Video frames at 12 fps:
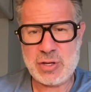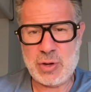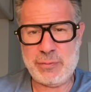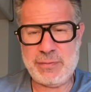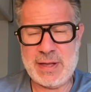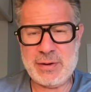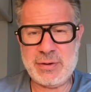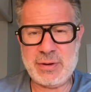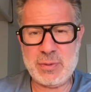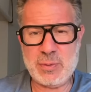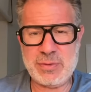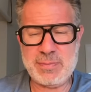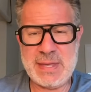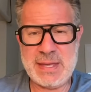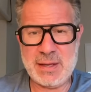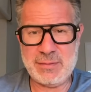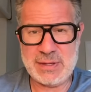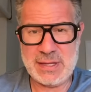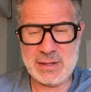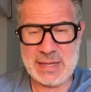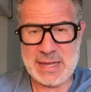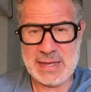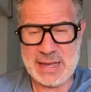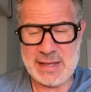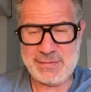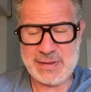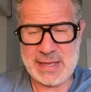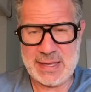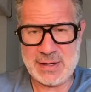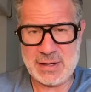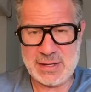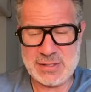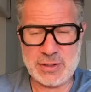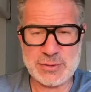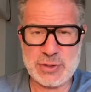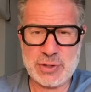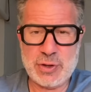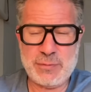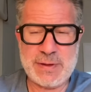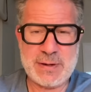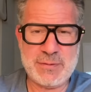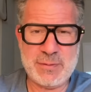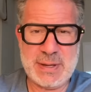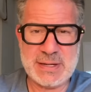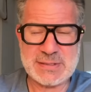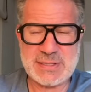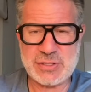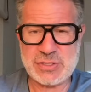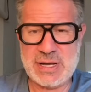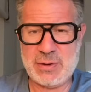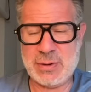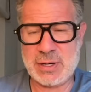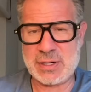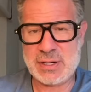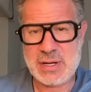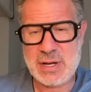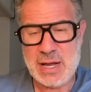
co-founder with me of Legal AF, and he's also the co-founder of the Midas Touch Network.